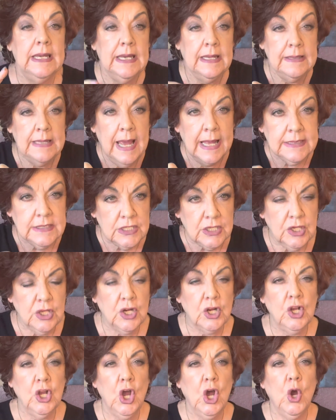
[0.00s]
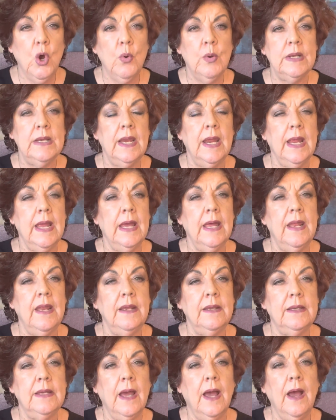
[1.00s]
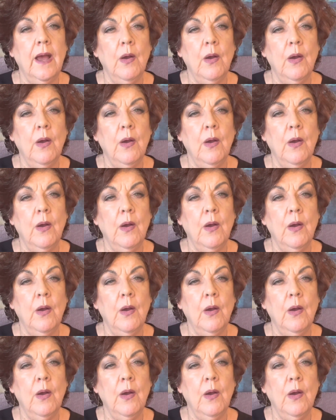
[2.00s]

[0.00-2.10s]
and that's going to go and